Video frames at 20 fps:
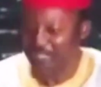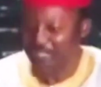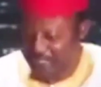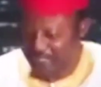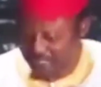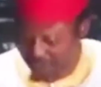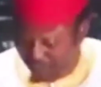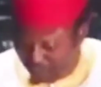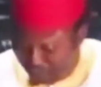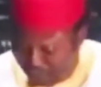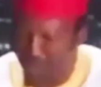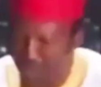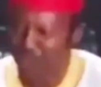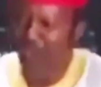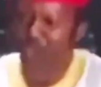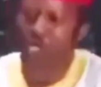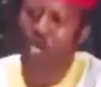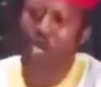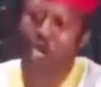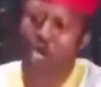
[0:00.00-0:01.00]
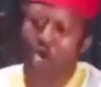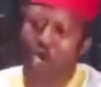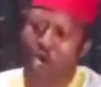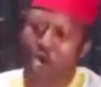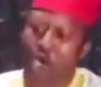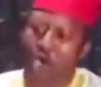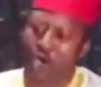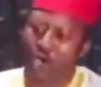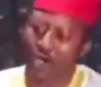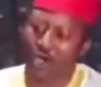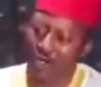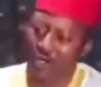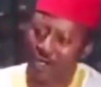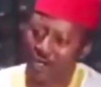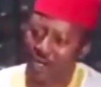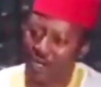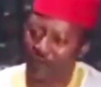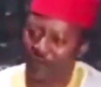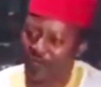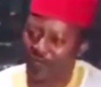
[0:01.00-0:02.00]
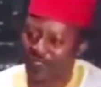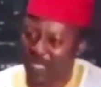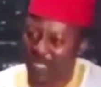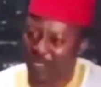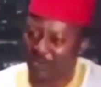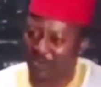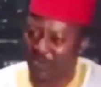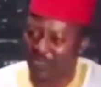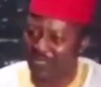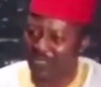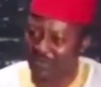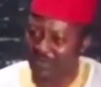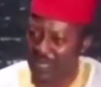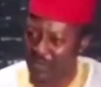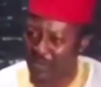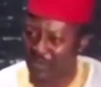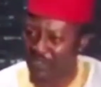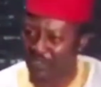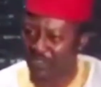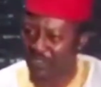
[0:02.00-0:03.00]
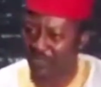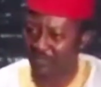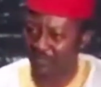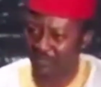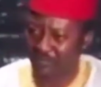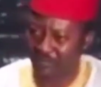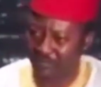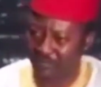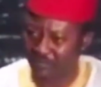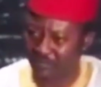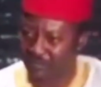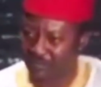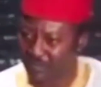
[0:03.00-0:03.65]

is the sponsor of insecurity and terrorism?